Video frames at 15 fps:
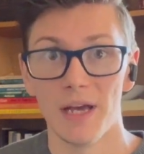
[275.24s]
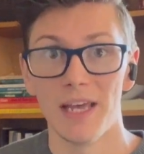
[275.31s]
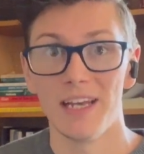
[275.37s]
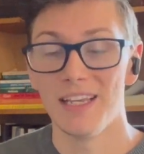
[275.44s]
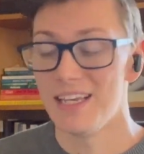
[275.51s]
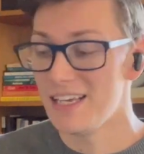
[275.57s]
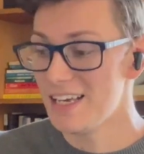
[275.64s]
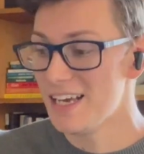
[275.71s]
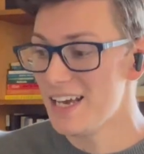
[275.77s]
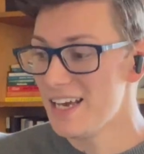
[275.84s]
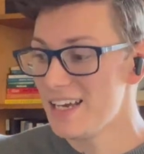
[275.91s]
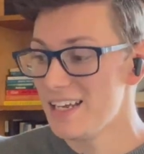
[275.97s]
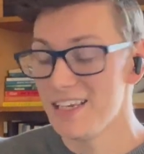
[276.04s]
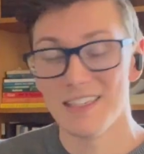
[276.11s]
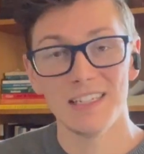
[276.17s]
And he
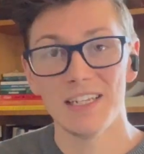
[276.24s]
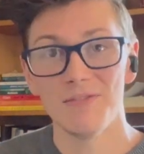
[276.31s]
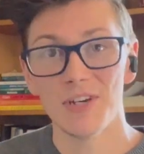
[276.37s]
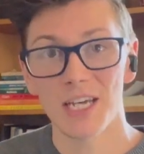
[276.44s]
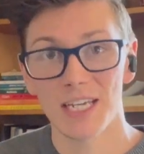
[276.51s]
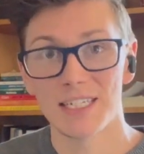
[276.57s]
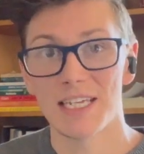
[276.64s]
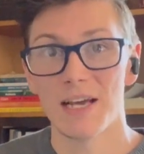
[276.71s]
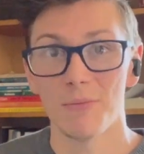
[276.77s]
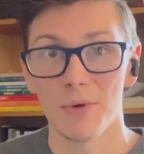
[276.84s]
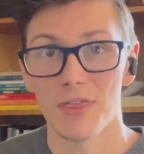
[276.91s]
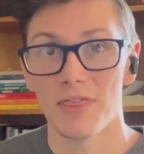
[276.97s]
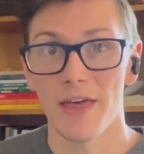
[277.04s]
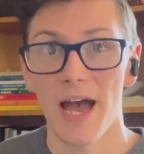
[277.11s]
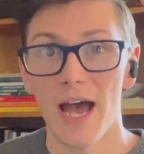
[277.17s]
isn't even content
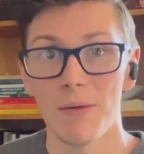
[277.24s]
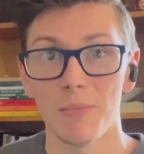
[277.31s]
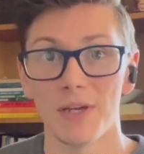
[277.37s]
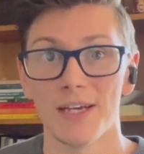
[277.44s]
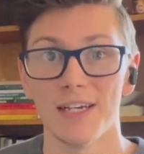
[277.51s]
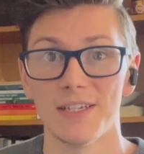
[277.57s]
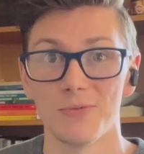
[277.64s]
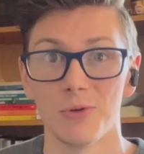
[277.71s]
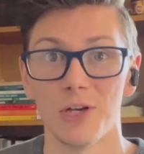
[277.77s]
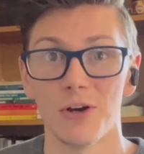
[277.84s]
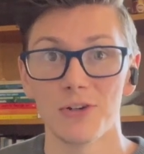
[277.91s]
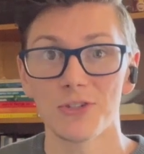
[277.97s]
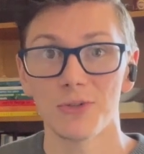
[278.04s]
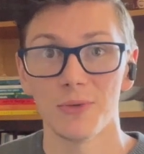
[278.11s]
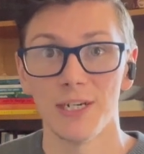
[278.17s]
with that because we
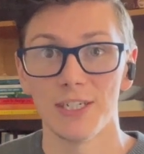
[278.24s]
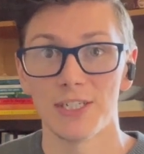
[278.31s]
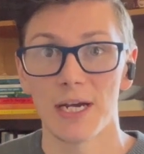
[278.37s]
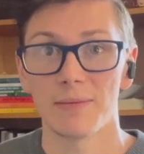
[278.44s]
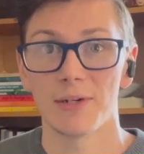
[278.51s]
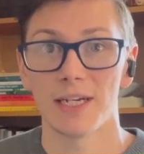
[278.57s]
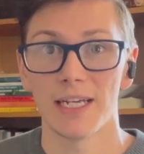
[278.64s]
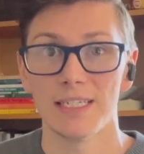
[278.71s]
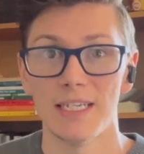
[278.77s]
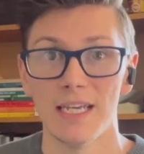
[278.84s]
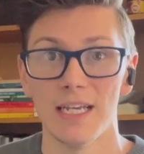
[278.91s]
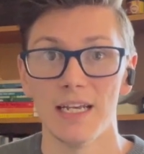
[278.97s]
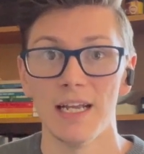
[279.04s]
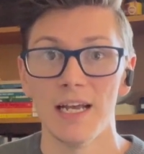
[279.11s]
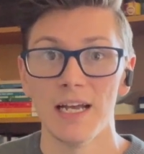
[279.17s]
also read in chapter
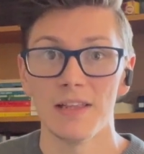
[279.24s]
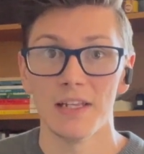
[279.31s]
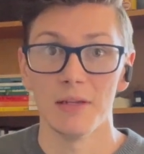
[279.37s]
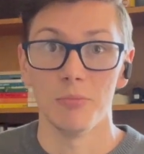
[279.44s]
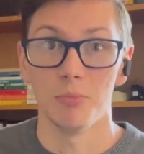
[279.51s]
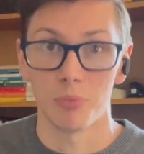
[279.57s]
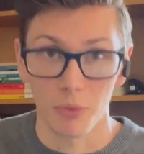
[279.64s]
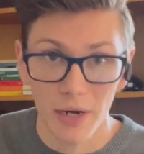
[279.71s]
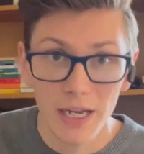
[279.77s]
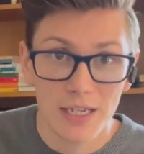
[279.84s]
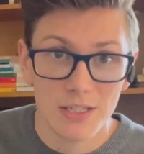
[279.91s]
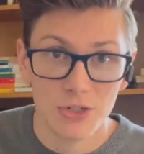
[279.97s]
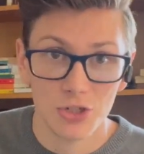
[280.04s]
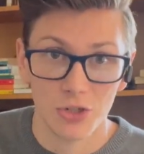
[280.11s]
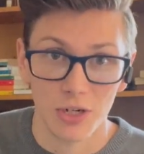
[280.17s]
19 that he
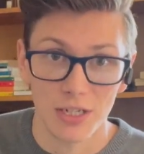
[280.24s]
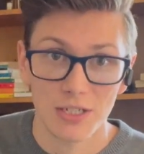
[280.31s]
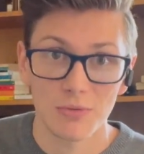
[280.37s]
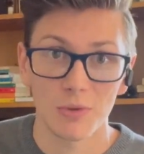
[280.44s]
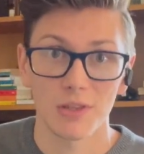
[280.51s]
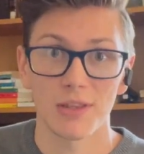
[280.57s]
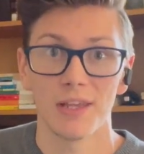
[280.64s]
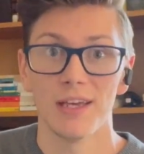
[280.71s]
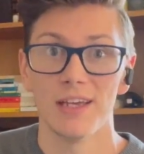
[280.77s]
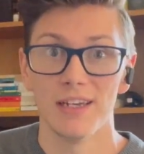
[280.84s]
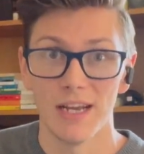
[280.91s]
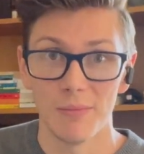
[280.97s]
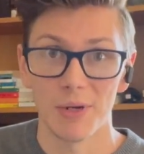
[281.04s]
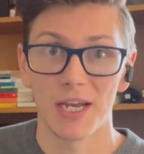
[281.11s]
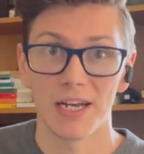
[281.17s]
breaks trust with
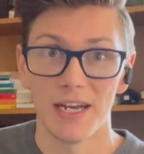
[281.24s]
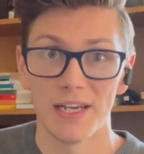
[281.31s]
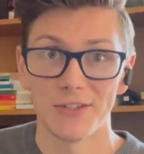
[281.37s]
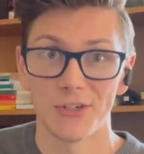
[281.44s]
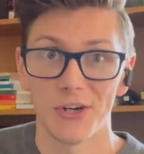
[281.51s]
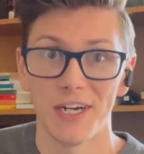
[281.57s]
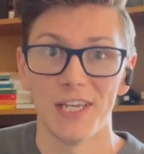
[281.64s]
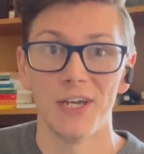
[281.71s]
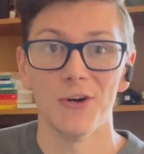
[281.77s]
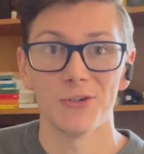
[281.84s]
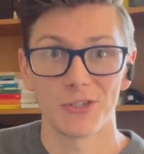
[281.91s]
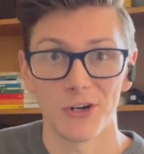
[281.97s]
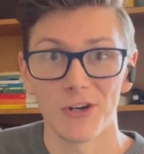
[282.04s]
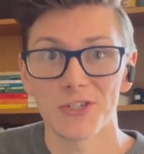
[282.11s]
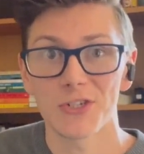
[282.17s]
Nebuchadnezzar and he goes
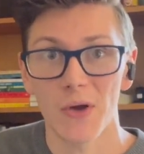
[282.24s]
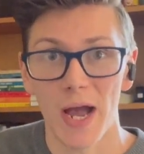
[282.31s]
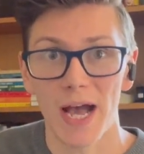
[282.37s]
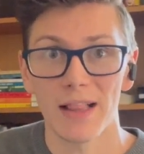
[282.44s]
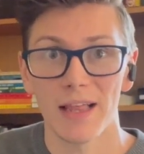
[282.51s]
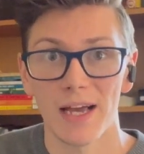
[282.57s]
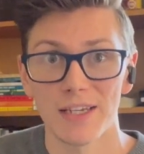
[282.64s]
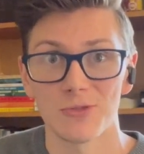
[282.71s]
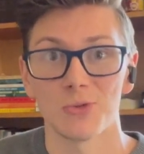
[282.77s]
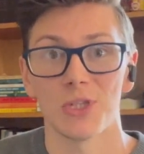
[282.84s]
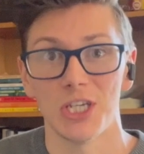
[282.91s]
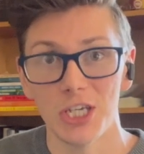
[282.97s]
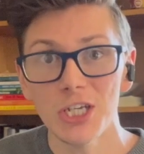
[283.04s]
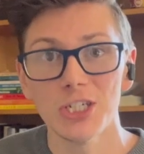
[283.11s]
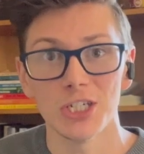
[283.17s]
and also allies with
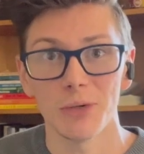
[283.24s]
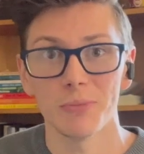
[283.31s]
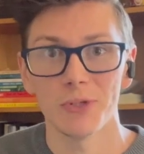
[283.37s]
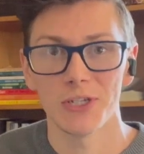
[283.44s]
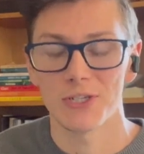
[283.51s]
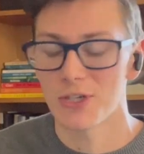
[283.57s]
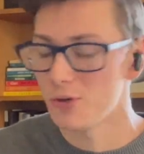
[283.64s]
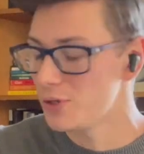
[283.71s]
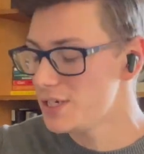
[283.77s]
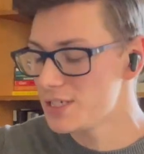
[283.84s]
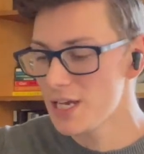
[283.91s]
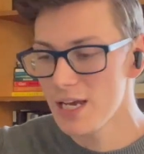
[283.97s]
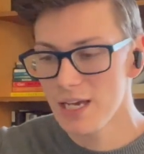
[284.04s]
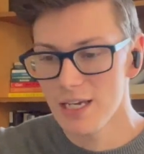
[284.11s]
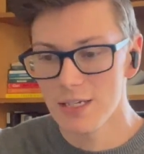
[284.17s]
Egypt. And so
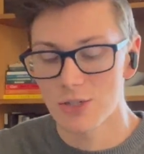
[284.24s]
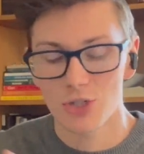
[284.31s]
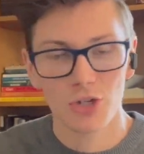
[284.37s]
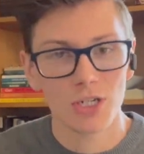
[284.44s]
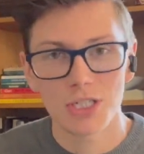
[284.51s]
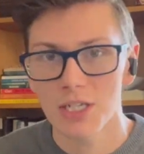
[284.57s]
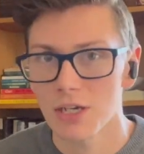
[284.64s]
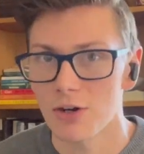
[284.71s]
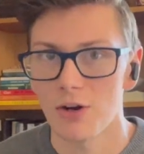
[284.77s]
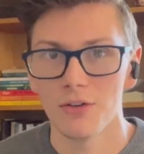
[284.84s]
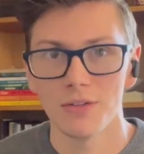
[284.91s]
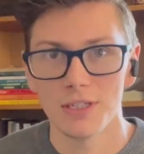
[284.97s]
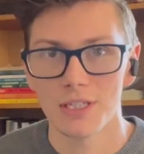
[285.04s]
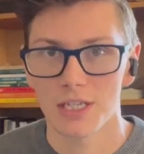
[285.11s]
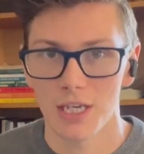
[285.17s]
he's he's trusting in all
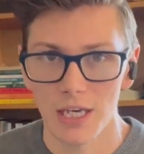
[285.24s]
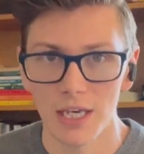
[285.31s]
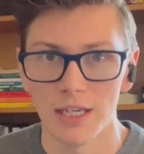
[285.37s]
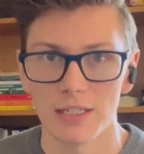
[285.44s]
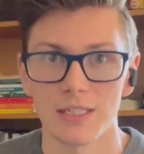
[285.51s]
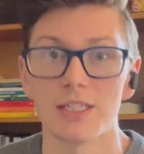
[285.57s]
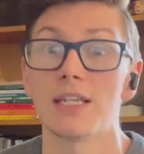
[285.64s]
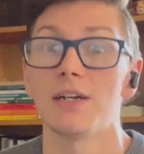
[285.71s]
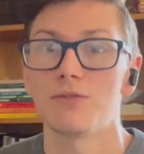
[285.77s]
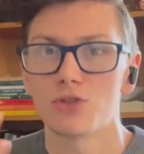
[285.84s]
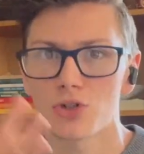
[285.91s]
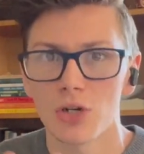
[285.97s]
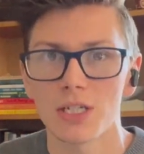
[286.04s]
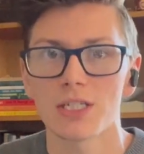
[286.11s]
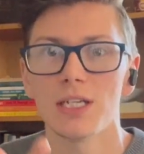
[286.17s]
these kings instead of
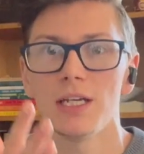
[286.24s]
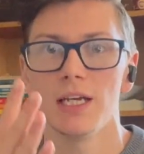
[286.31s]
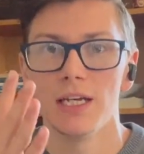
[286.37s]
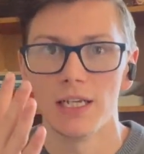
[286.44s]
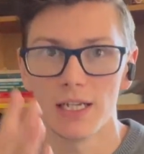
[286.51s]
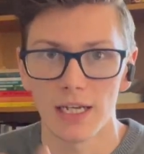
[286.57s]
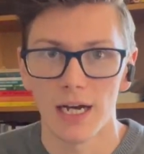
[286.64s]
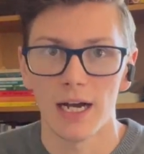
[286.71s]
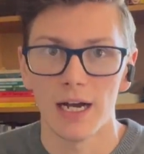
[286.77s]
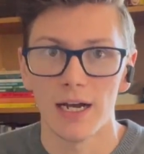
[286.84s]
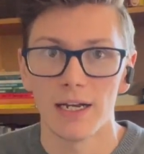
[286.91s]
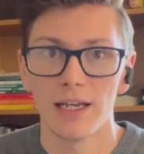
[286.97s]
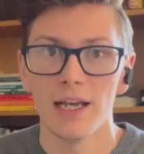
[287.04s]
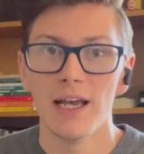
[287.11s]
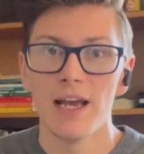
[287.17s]
trusting in God.